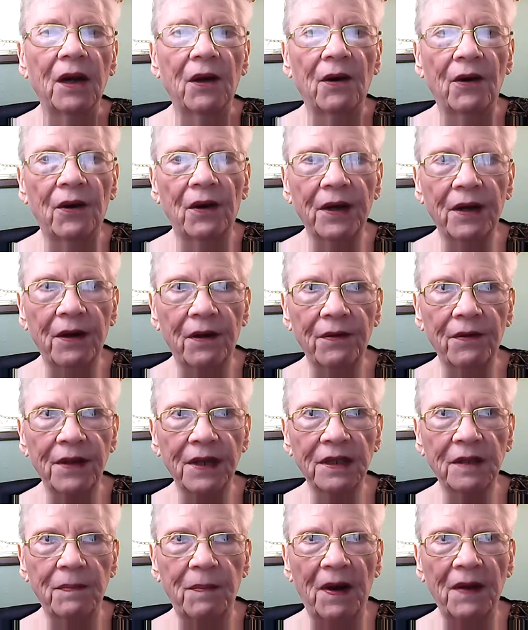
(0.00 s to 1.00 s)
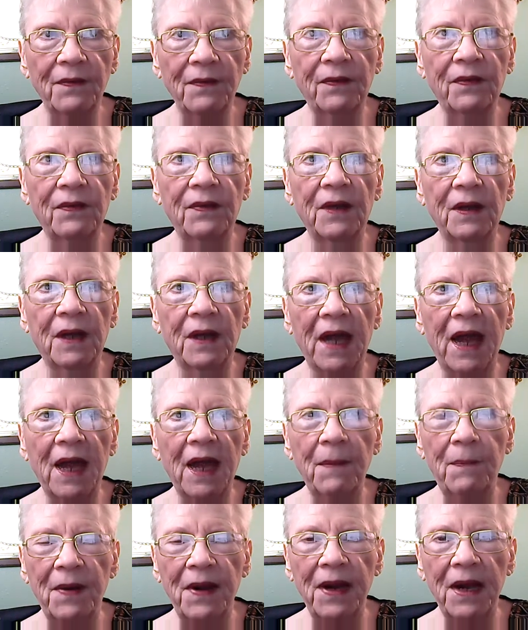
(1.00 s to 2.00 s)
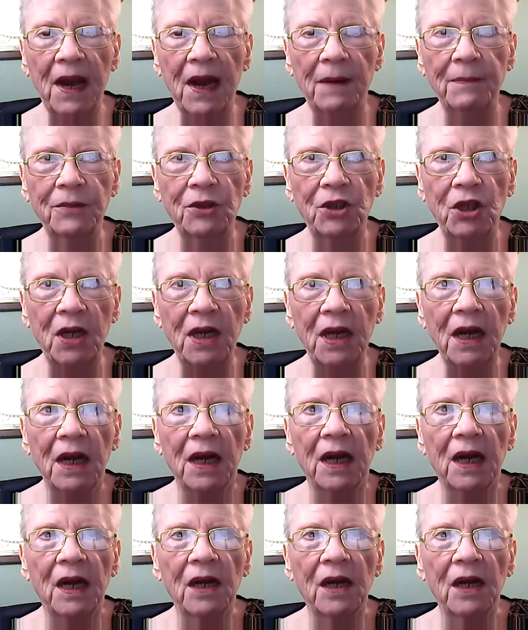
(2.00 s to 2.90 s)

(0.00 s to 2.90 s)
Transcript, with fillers: Earlier this month, the KPMG